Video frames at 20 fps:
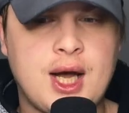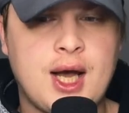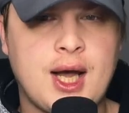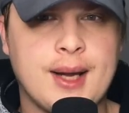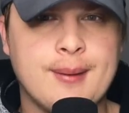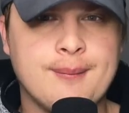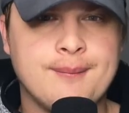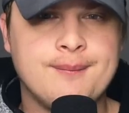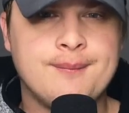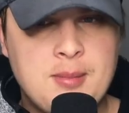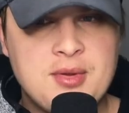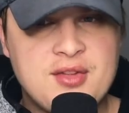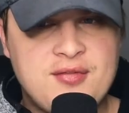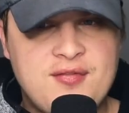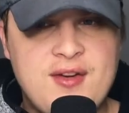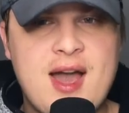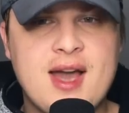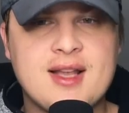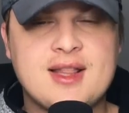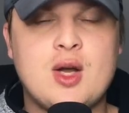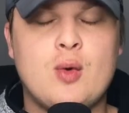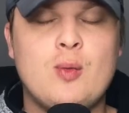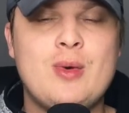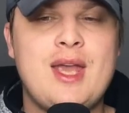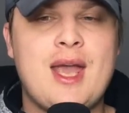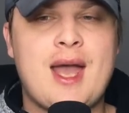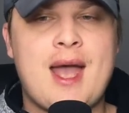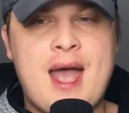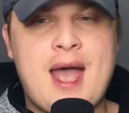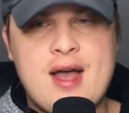time. But the fact that
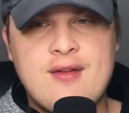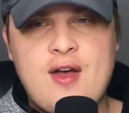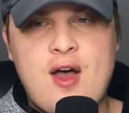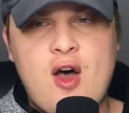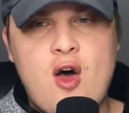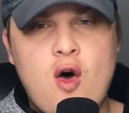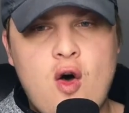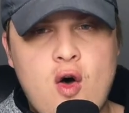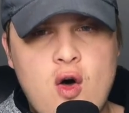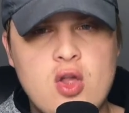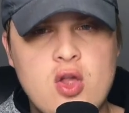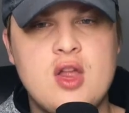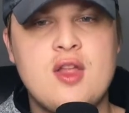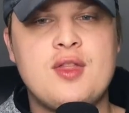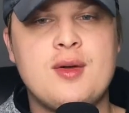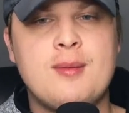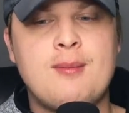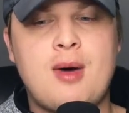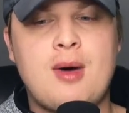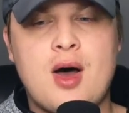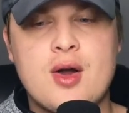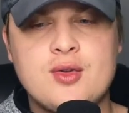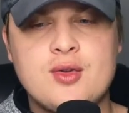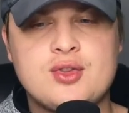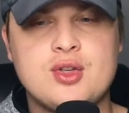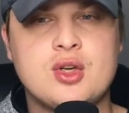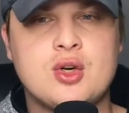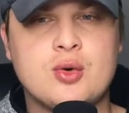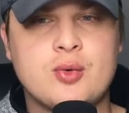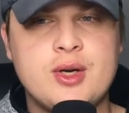we have all of the
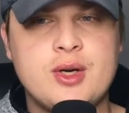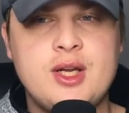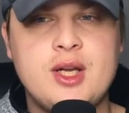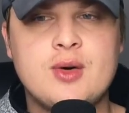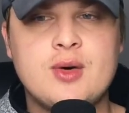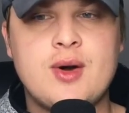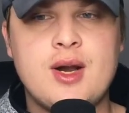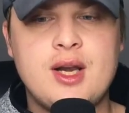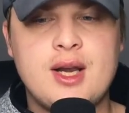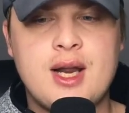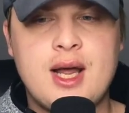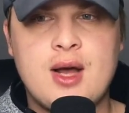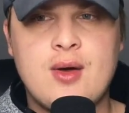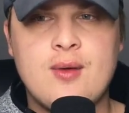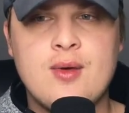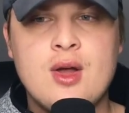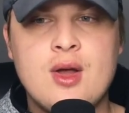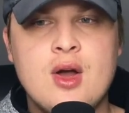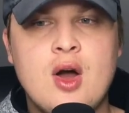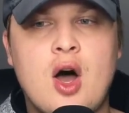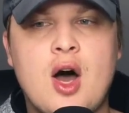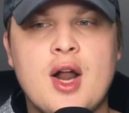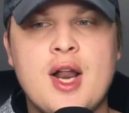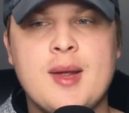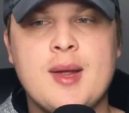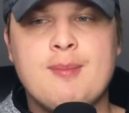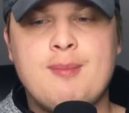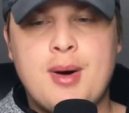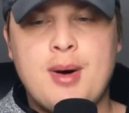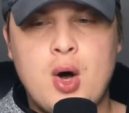models agreeing right now on
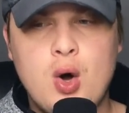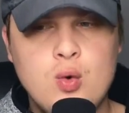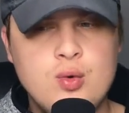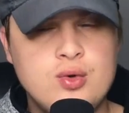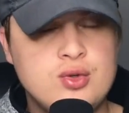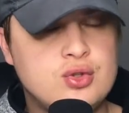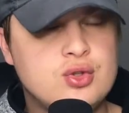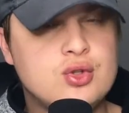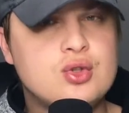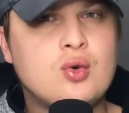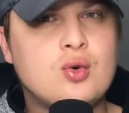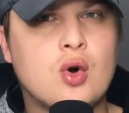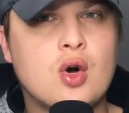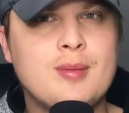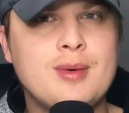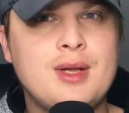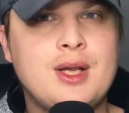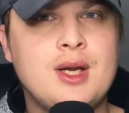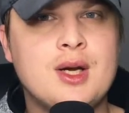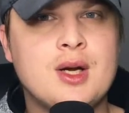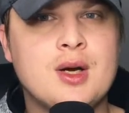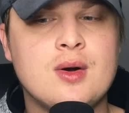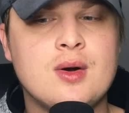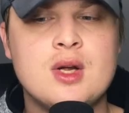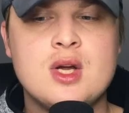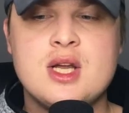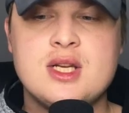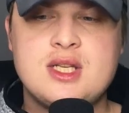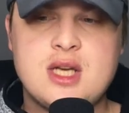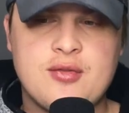a potent storm here,
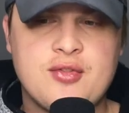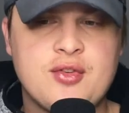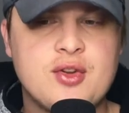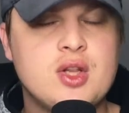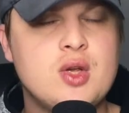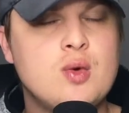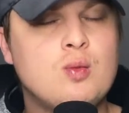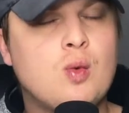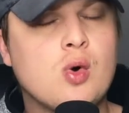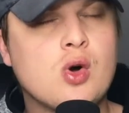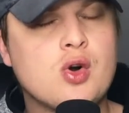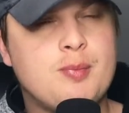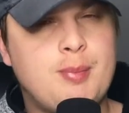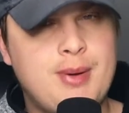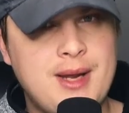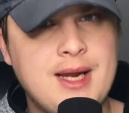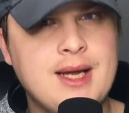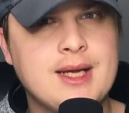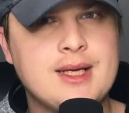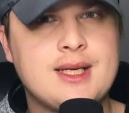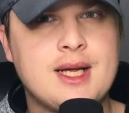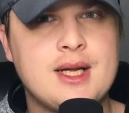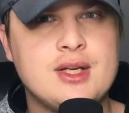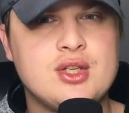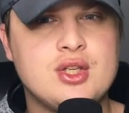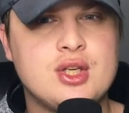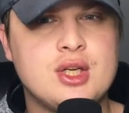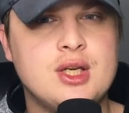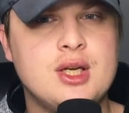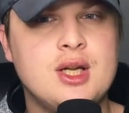definitely worth paying
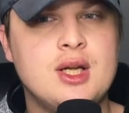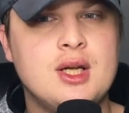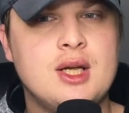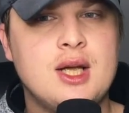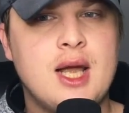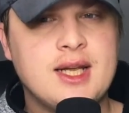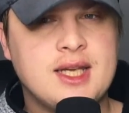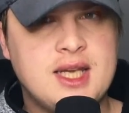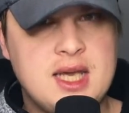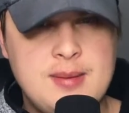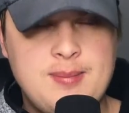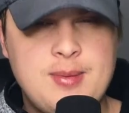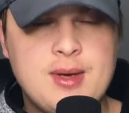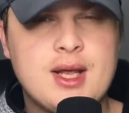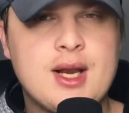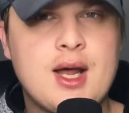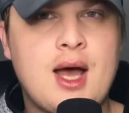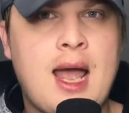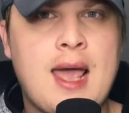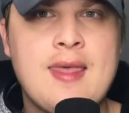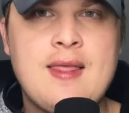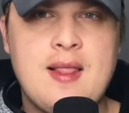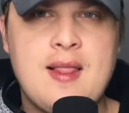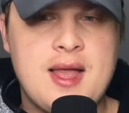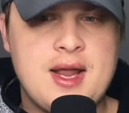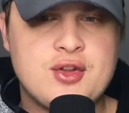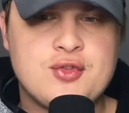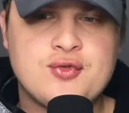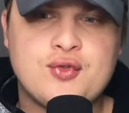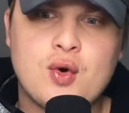attention and keeping an eye on the
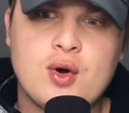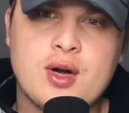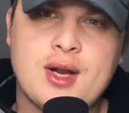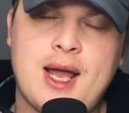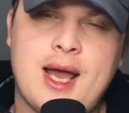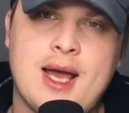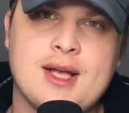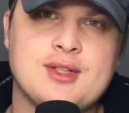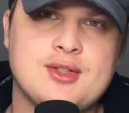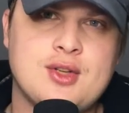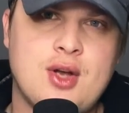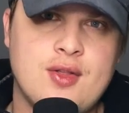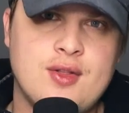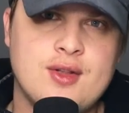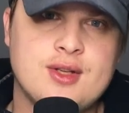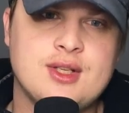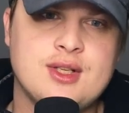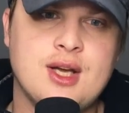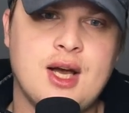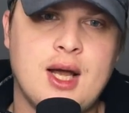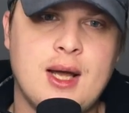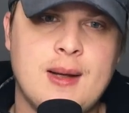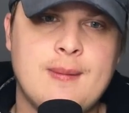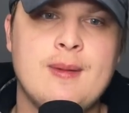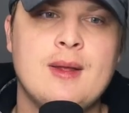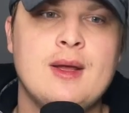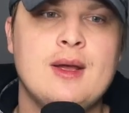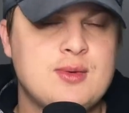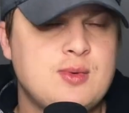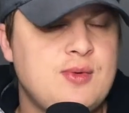latest forecasts on this guy
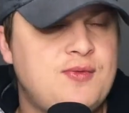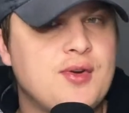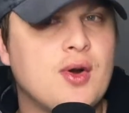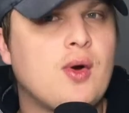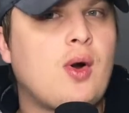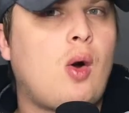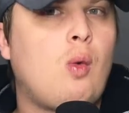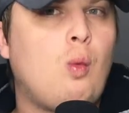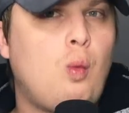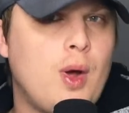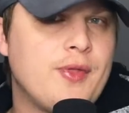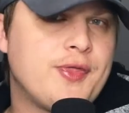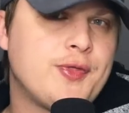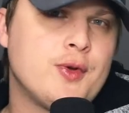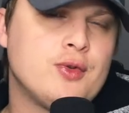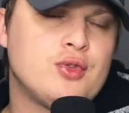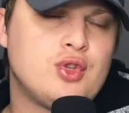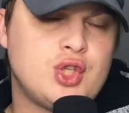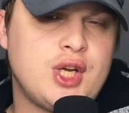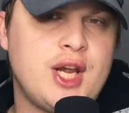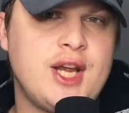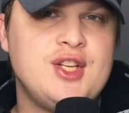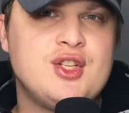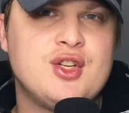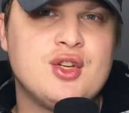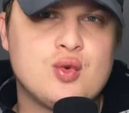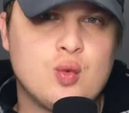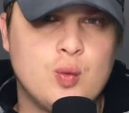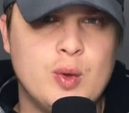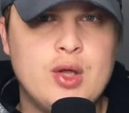as we figure out what those
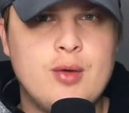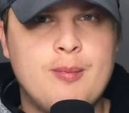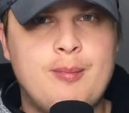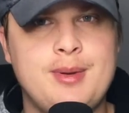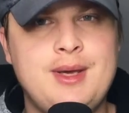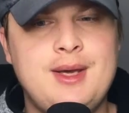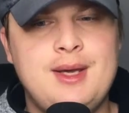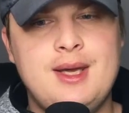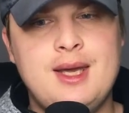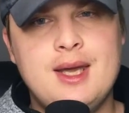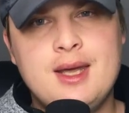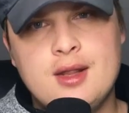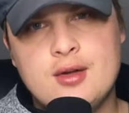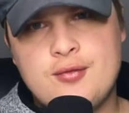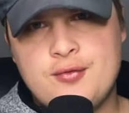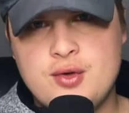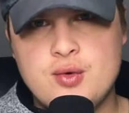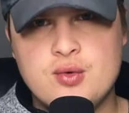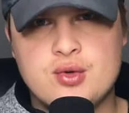changes will be in the